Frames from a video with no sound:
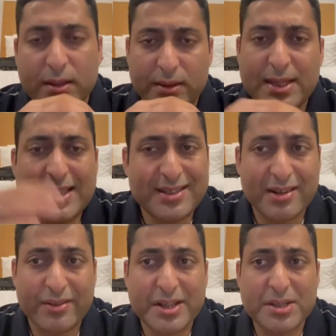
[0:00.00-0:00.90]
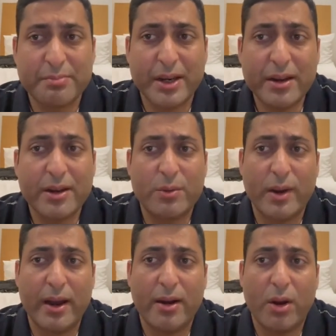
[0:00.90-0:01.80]
These children
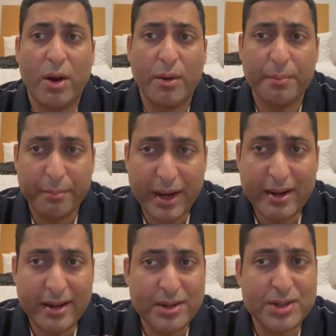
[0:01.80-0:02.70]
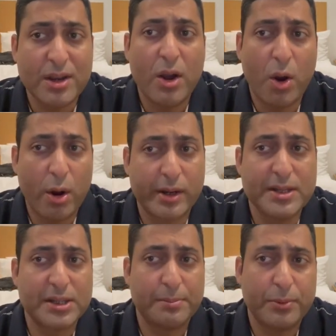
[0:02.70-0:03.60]
may need organ
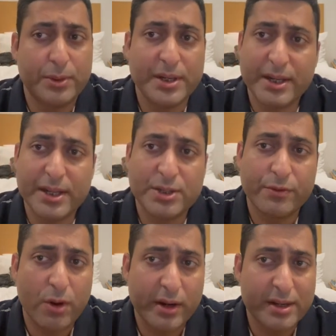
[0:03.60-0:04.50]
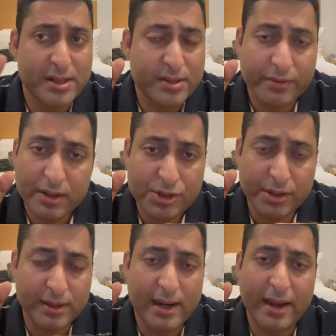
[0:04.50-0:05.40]
support in case of organ
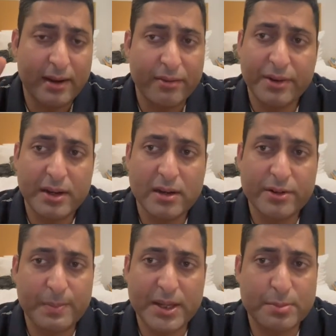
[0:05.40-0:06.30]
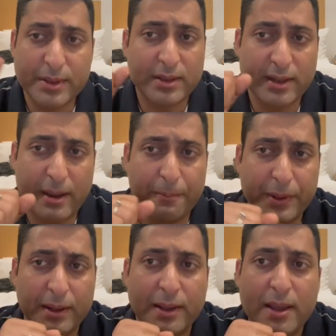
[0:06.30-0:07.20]
dysfunction like renal replacement
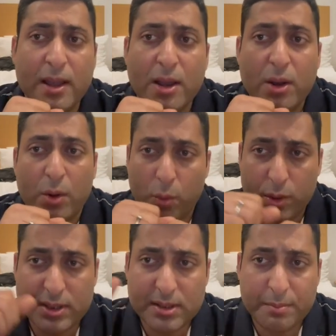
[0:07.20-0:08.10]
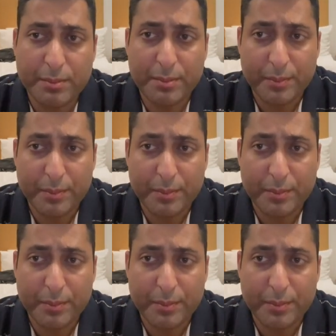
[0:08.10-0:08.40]
therapy. What is the